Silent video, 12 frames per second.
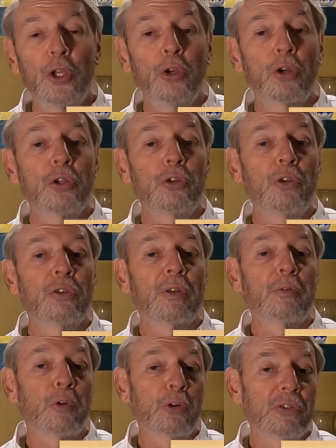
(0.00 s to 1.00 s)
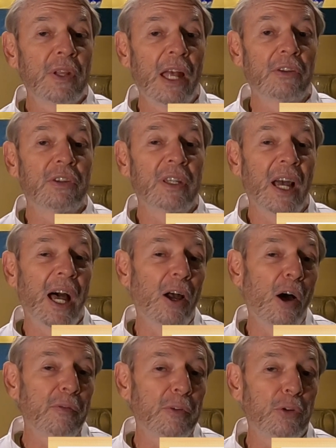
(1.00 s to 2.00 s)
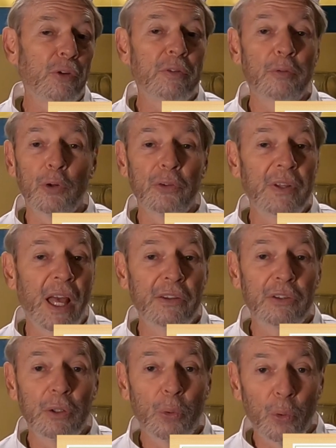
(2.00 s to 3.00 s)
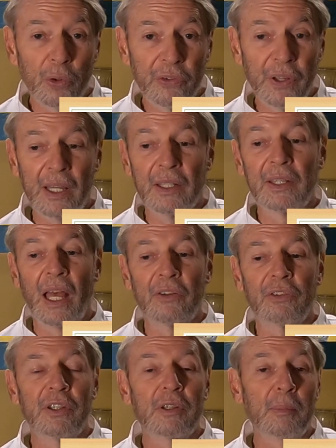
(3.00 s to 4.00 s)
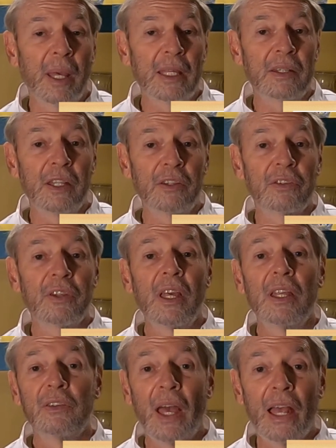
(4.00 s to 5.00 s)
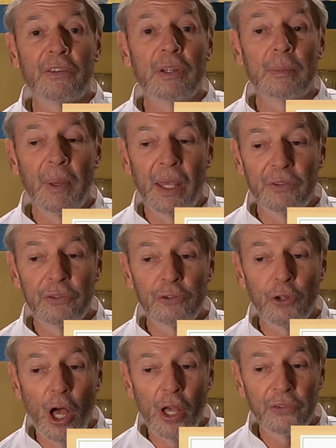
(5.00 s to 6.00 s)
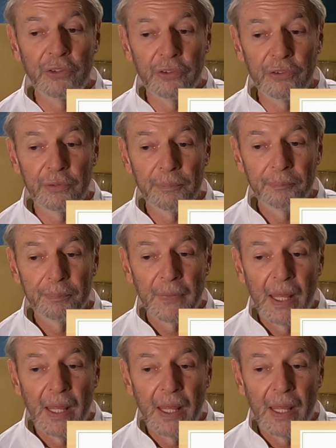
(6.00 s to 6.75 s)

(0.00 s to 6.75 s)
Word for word: You could use the first dashi, I often use first dashi or second dashi to make these dashi based sauces.